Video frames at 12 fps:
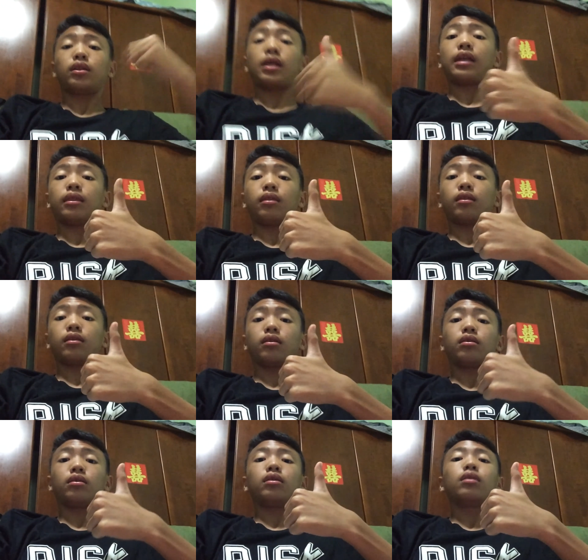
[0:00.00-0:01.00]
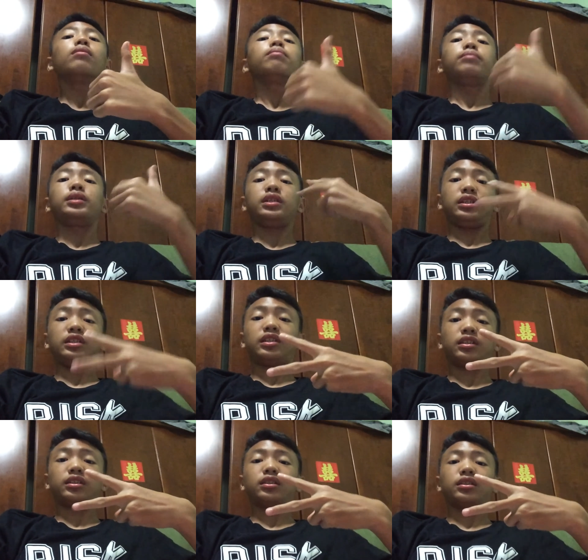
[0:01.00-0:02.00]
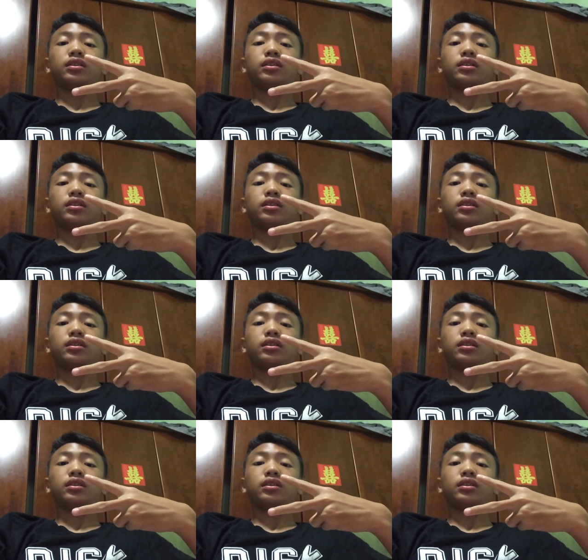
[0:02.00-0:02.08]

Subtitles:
Then, peace.